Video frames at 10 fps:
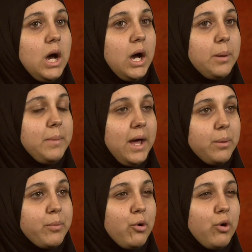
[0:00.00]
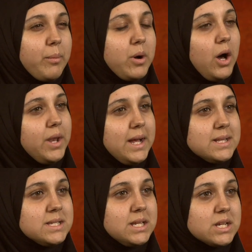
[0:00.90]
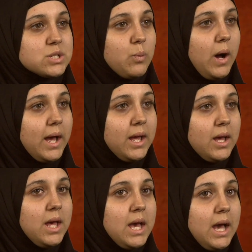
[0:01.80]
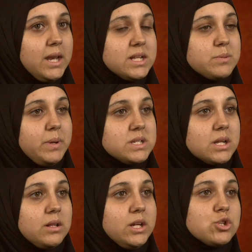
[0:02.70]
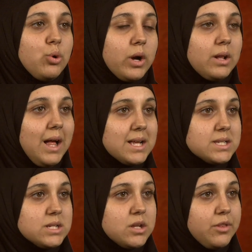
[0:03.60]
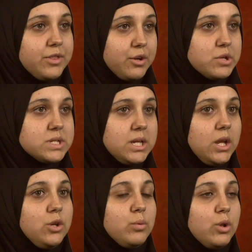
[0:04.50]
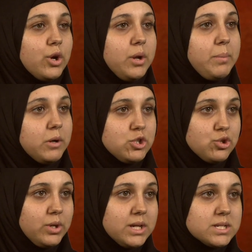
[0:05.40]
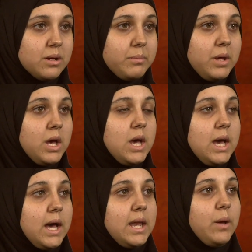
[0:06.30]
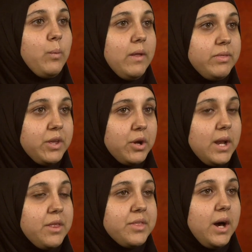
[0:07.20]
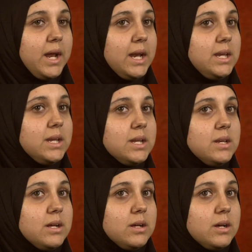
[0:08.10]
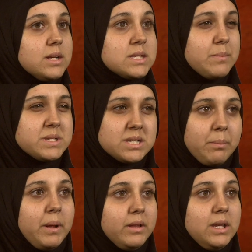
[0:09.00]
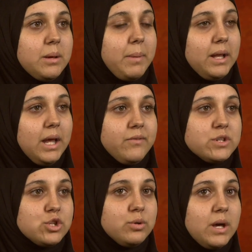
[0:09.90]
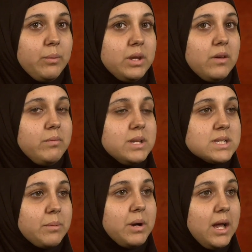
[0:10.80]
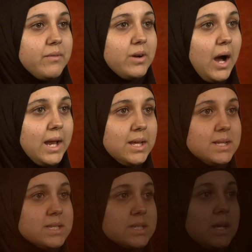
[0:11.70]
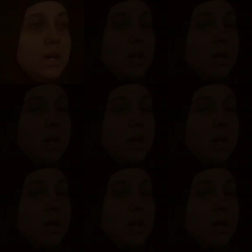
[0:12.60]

at a program called NCSY, and it's basically Torah classes on Thursday, and you learn about Judaism. And I went there, and I thought I needed some stability in my life too that would give me some kind of guidance.